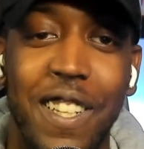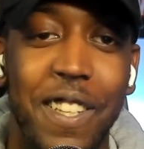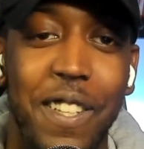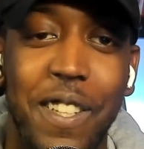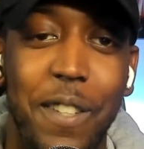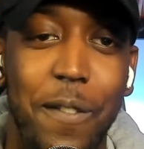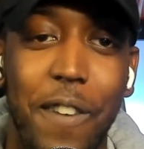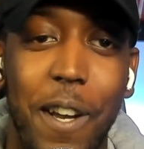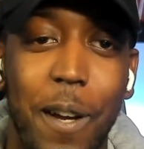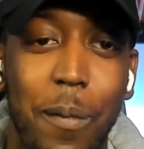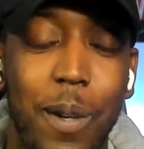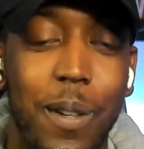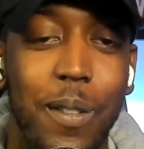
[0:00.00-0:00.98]
You
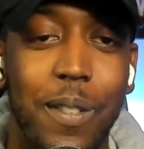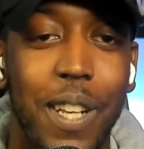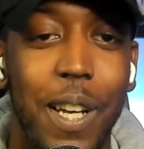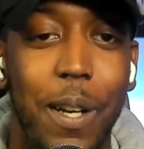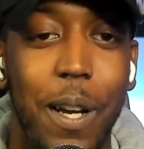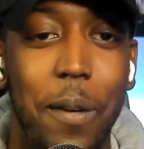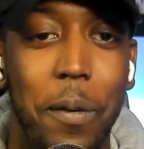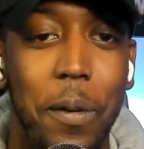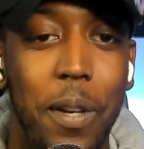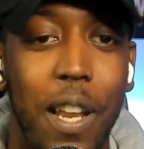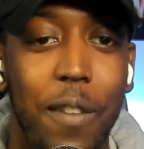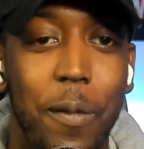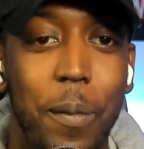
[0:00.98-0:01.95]
fine, bro. I
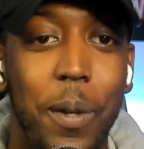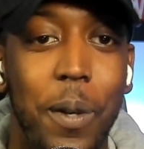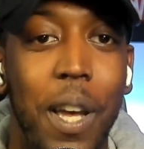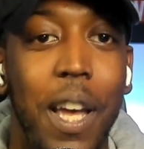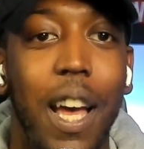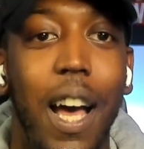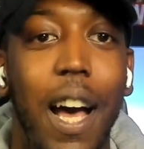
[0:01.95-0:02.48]
don't need that from you.